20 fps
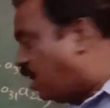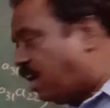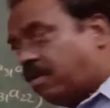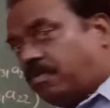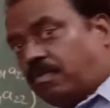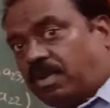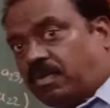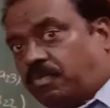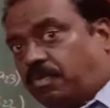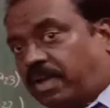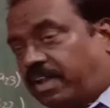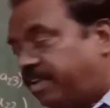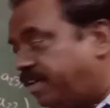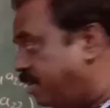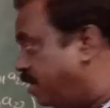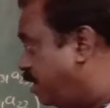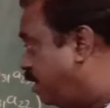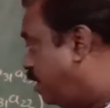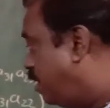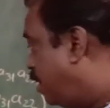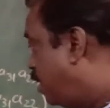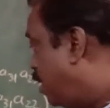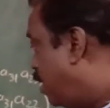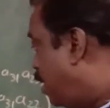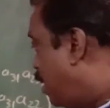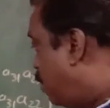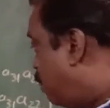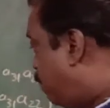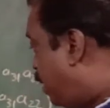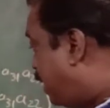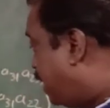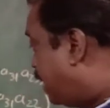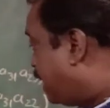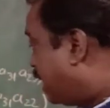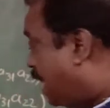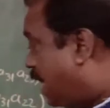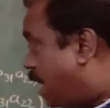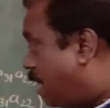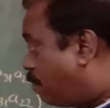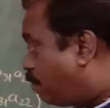A11. But
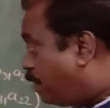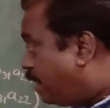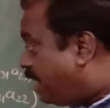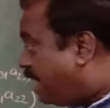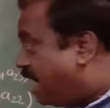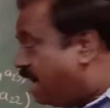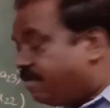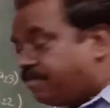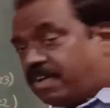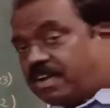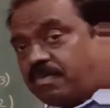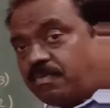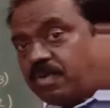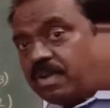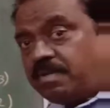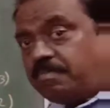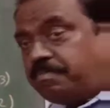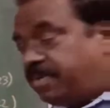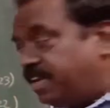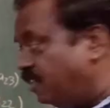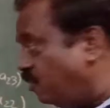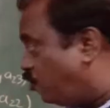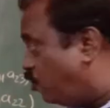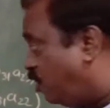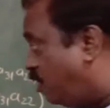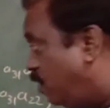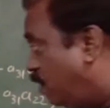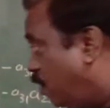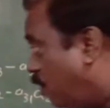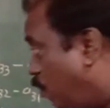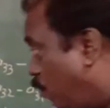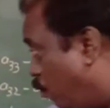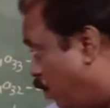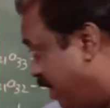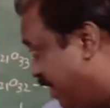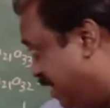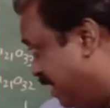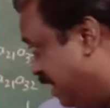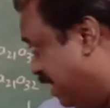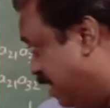capital A11 means
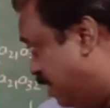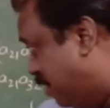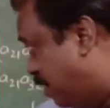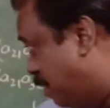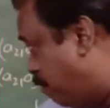with this